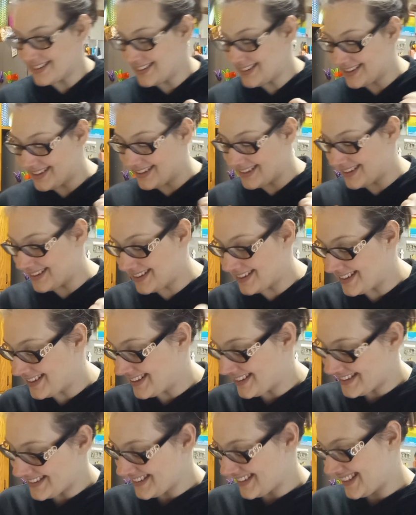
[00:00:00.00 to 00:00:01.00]

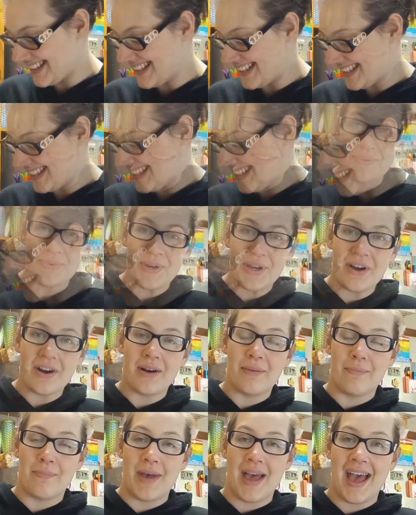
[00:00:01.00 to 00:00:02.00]
Ugh. And we
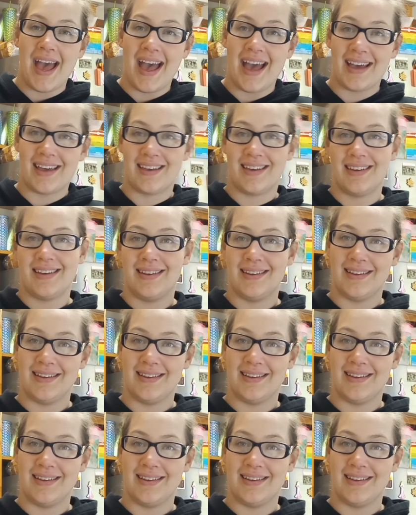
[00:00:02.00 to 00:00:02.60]
are back.